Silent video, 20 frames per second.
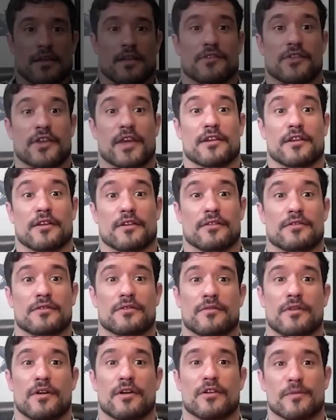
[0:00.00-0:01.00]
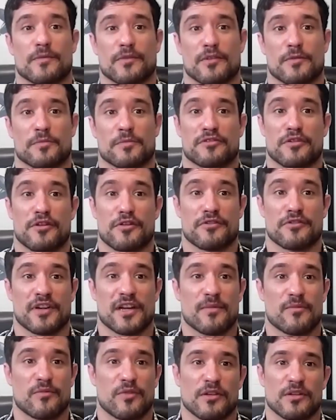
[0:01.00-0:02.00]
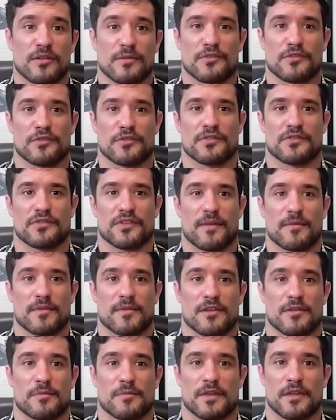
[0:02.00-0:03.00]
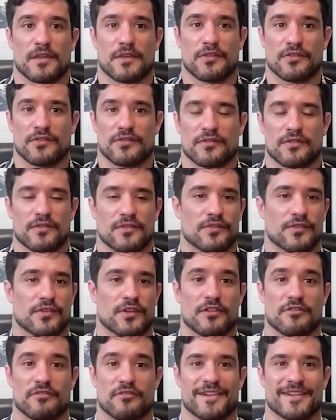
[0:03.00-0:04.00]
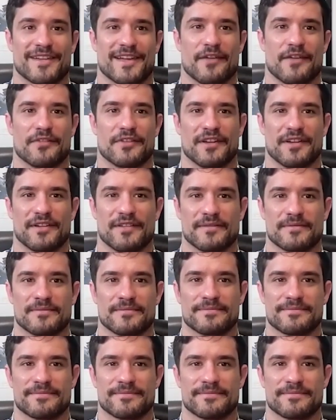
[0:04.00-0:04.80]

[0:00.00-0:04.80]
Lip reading: Daniel, welcome to the program. Welcome to Insomnia to Peace. It's great to have you here.